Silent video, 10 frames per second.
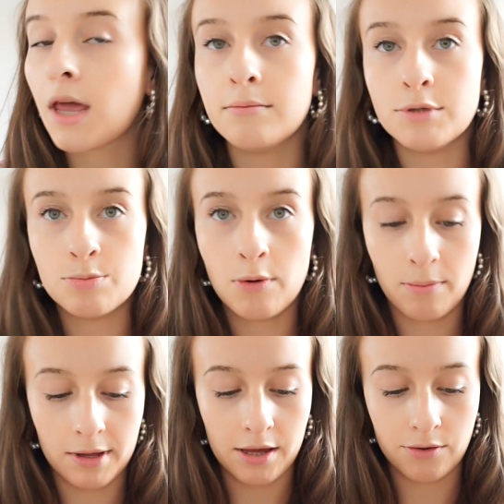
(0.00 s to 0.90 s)
I'm just
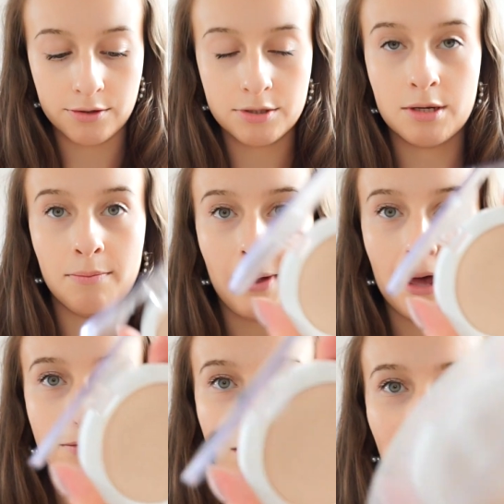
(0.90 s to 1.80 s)
popping on some
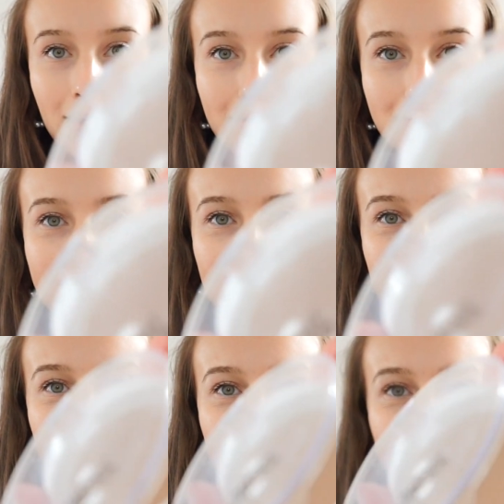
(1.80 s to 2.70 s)
powder. I use the